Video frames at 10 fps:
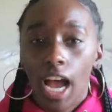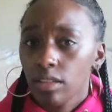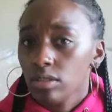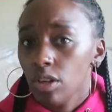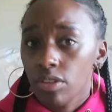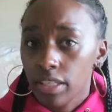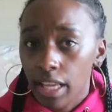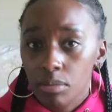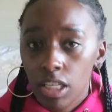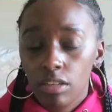i don't know the
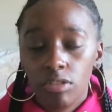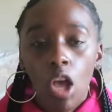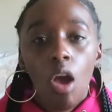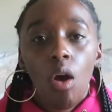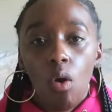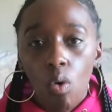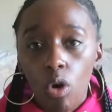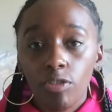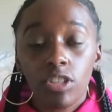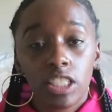names of
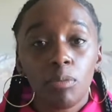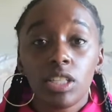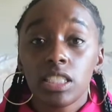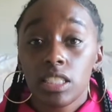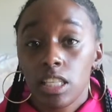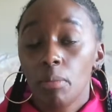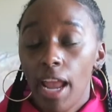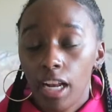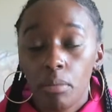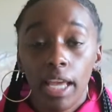or for some reason some
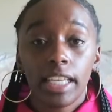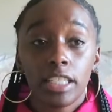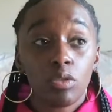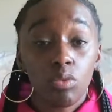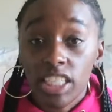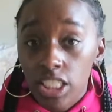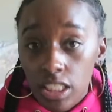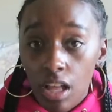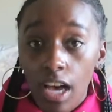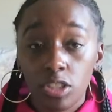anime is
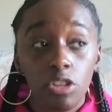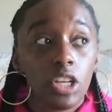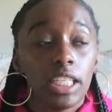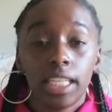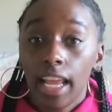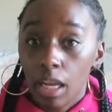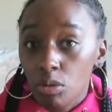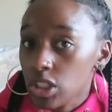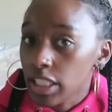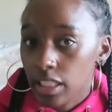region locked so they're
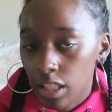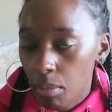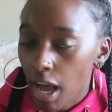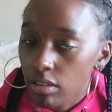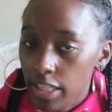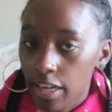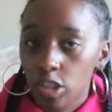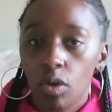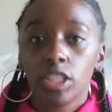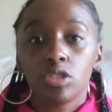unable to get them out there
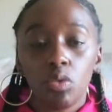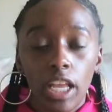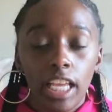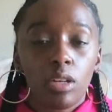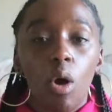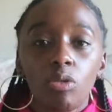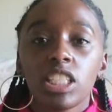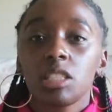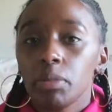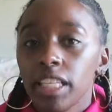so i can only
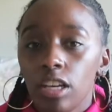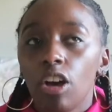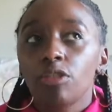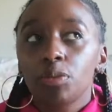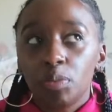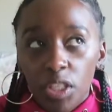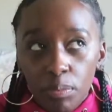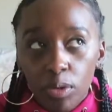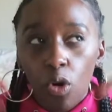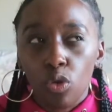speak of
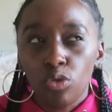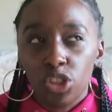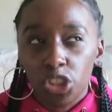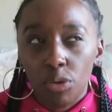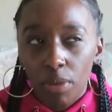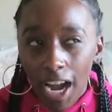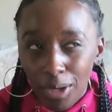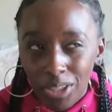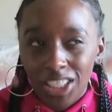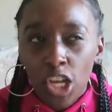people who still
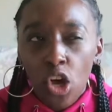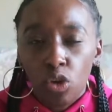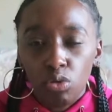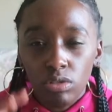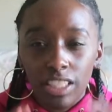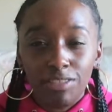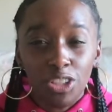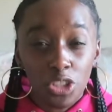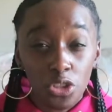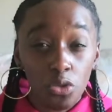pirate who live in
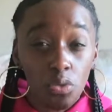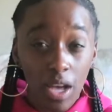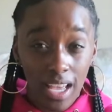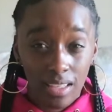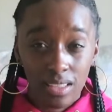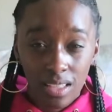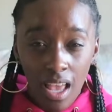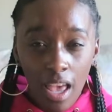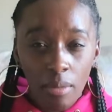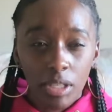the us
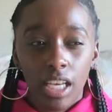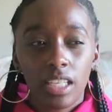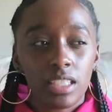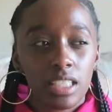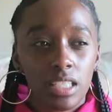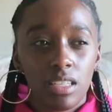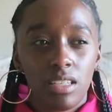because